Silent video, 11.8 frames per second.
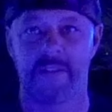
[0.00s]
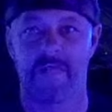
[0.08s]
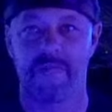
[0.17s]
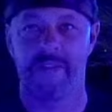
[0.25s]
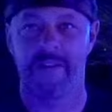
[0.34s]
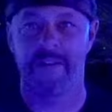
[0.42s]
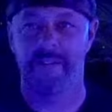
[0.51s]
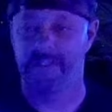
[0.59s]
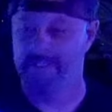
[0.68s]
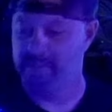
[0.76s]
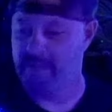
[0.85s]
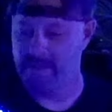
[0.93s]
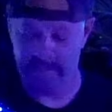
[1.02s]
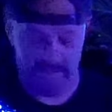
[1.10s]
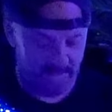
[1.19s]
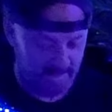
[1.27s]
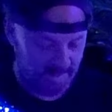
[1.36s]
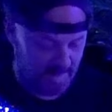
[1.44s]
stuff there, as you guys
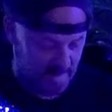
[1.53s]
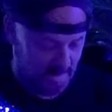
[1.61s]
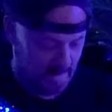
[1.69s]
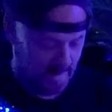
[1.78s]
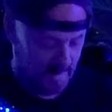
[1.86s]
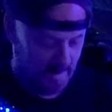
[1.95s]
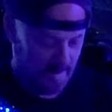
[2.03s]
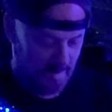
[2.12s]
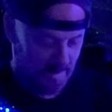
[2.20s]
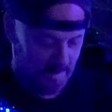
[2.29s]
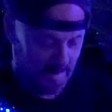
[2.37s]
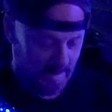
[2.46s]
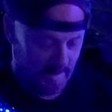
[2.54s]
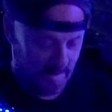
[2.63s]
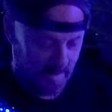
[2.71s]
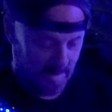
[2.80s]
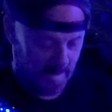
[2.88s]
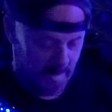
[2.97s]
can see.
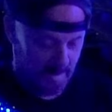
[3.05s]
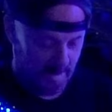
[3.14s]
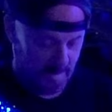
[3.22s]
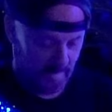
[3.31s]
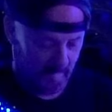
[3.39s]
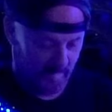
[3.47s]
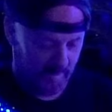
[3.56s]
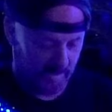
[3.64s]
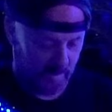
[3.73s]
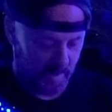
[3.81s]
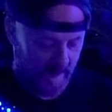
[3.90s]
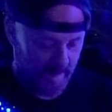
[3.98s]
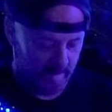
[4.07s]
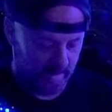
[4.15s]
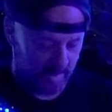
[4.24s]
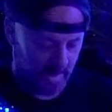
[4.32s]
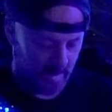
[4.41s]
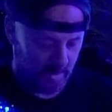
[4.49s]
And fixed pattern,
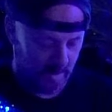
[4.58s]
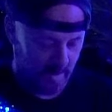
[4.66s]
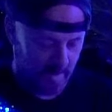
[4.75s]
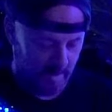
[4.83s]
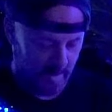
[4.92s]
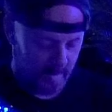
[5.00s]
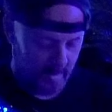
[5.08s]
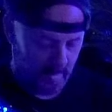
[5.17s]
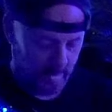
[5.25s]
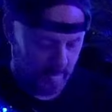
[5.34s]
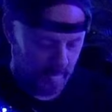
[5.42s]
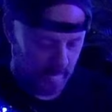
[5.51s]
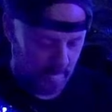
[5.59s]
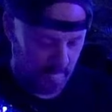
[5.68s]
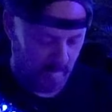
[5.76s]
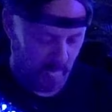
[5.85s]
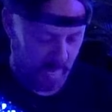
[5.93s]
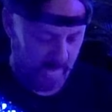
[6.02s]
stay on current.
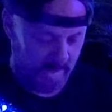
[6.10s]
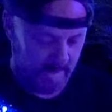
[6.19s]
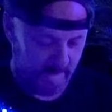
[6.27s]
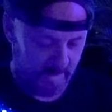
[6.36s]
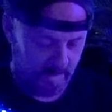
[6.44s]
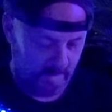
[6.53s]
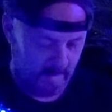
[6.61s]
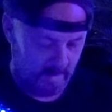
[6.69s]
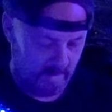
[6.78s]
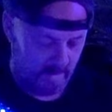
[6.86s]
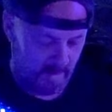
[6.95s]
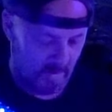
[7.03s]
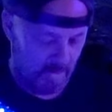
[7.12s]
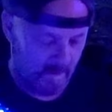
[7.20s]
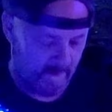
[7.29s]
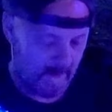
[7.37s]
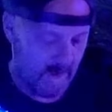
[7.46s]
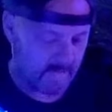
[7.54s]
Breathing. Oh
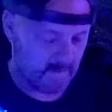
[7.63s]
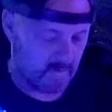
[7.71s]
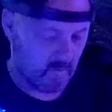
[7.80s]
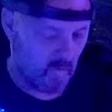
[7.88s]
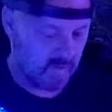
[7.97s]
my gosh, there's